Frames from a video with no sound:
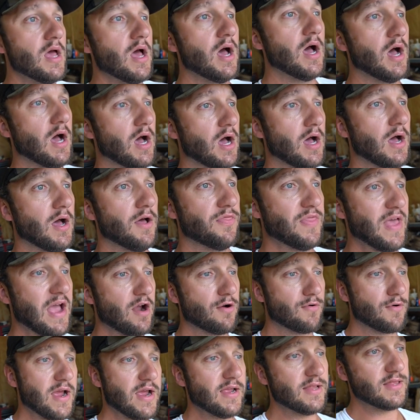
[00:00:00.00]

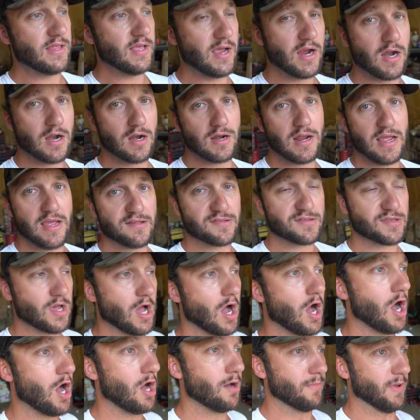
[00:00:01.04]
That right there is
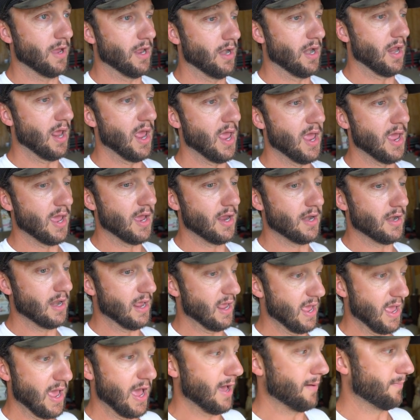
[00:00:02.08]
common. And
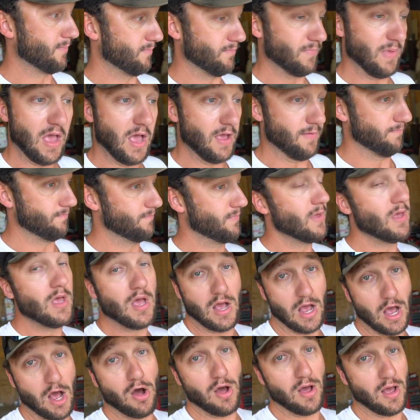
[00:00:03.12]
it
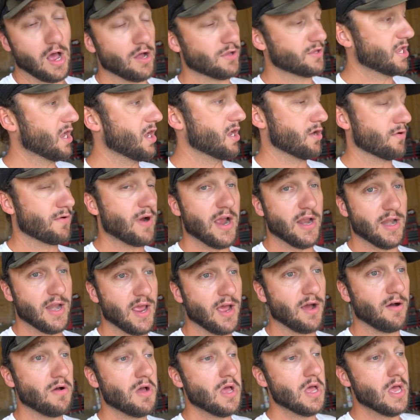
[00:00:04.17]
I'll tell you right
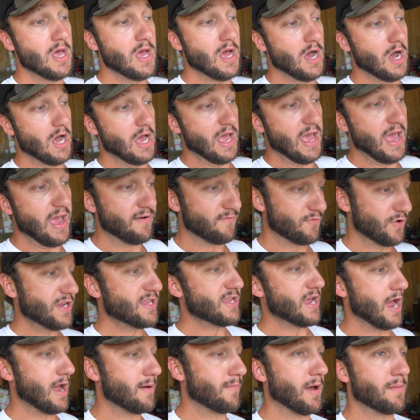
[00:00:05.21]
now, every
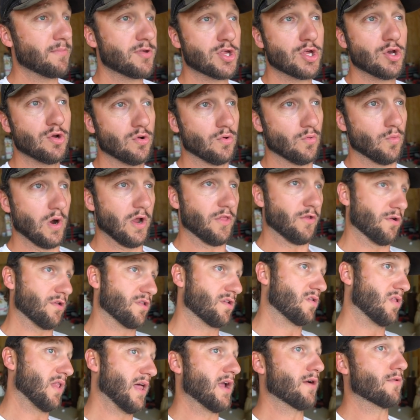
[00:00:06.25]
time I'm shooting, whether it's
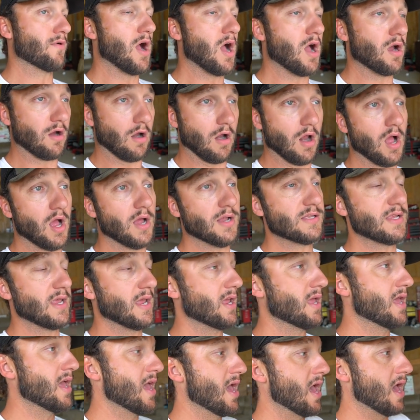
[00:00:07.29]
clay rock or
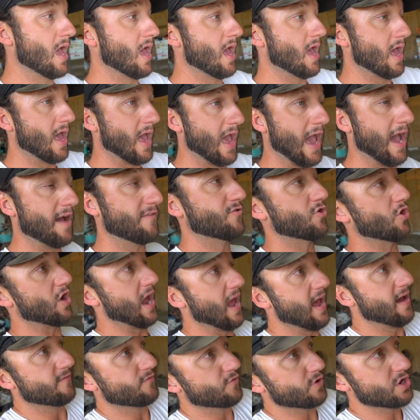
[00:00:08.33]
hunting, after
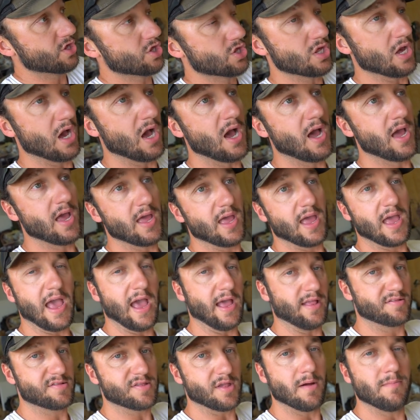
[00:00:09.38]
every shot,
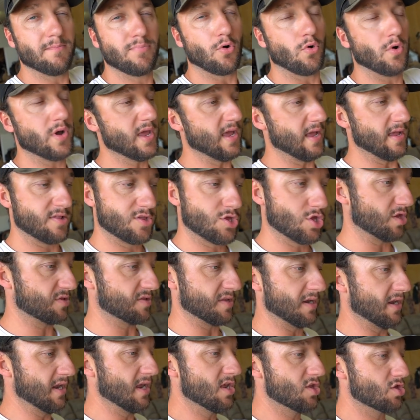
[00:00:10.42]
at some point, it's just
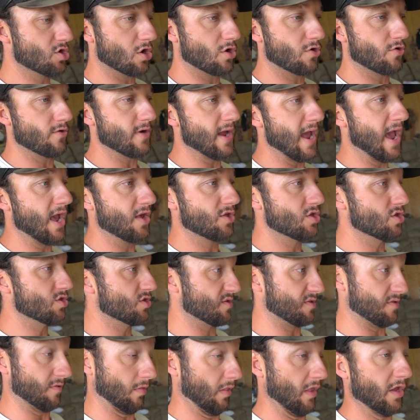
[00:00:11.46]
a knee-jerk reaction,
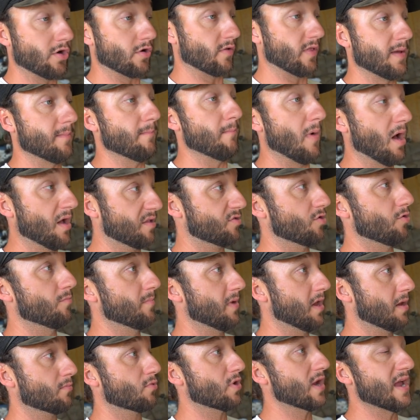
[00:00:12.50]
just literally muscle
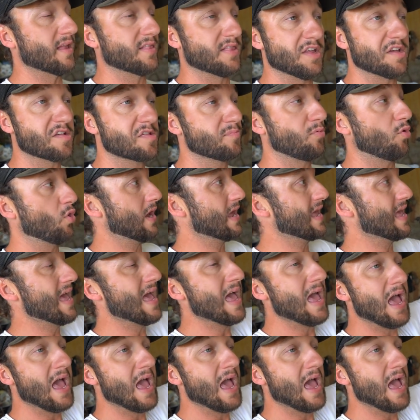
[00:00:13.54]
memory at this point.